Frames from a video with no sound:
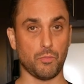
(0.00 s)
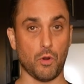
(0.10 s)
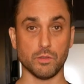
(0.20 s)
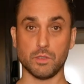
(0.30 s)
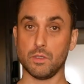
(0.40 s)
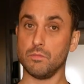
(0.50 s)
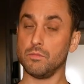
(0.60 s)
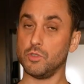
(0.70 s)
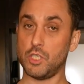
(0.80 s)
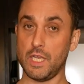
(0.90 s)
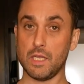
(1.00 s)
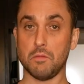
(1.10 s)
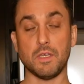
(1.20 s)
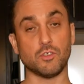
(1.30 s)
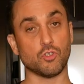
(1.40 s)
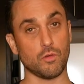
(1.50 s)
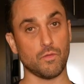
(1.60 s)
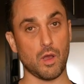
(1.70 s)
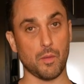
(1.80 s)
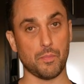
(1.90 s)
parts, shaken and served
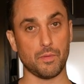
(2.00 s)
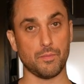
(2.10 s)
up.